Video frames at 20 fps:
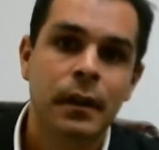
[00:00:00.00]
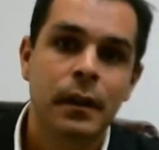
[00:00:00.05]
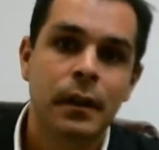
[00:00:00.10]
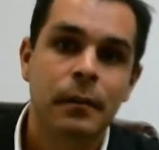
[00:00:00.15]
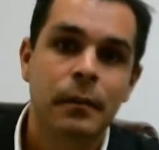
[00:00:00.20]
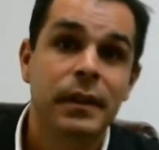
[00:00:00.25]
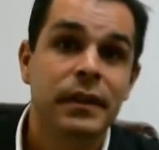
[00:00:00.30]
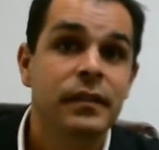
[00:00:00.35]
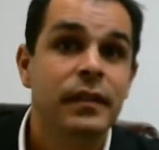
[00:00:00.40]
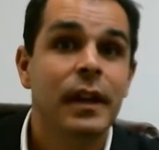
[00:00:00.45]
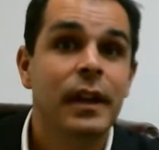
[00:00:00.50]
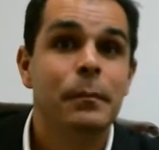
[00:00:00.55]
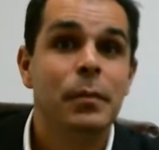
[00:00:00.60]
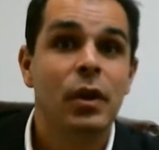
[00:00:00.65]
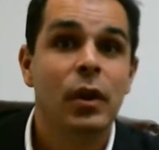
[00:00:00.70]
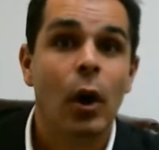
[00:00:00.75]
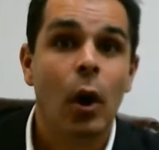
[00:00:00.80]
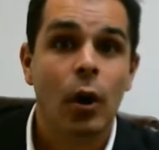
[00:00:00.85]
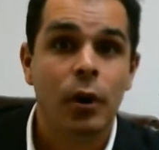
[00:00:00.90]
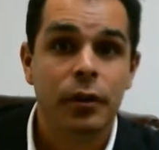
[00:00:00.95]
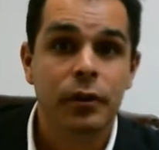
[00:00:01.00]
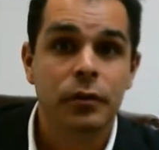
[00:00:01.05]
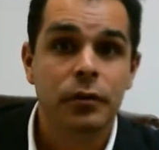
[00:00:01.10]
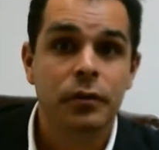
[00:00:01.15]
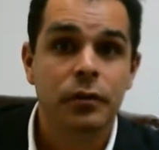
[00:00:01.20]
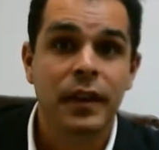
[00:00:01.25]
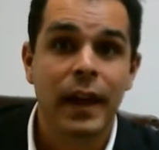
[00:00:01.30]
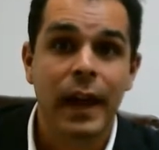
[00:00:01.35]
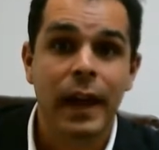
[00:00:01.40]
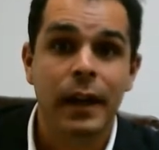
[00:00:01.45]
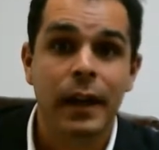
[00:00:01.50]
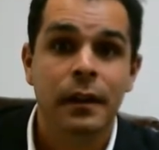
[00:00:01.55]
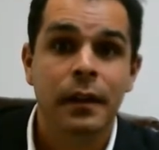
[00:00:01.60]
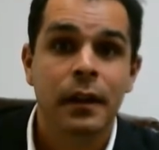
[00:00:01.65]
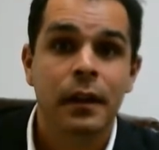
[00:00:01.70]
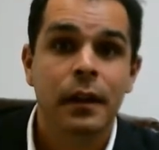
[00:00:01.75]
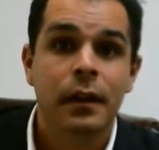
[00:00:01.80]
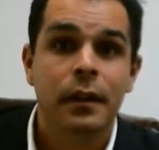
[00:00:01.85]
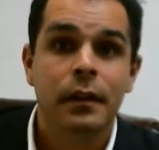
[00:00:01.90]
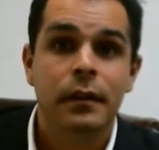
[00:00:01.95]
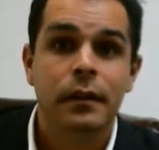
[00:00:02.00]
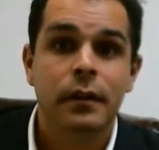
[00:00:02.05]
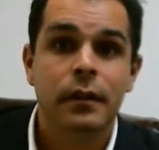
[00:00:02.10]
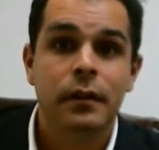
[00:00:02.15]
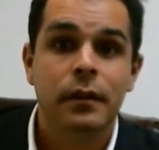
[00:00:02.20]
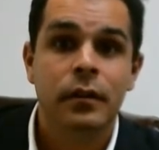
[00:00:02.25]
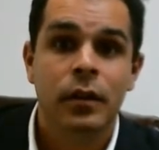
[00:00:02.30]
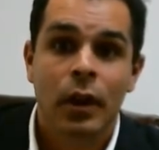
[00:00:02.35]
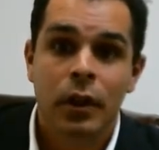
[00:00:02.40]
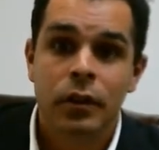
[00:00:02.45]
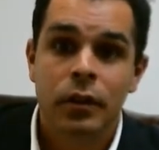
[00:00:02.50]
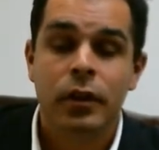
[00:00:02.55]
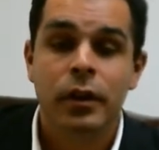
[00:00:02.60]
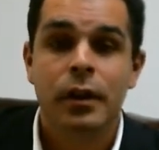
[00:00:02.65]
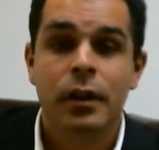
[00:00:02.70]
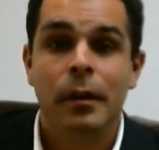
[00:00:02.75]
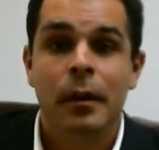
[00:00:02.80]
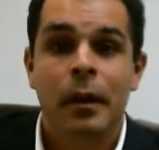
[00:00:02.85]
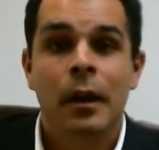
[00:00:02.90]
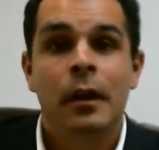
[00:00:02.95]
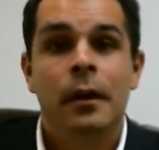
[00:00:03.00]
Ms. Sandberg argues that you're going to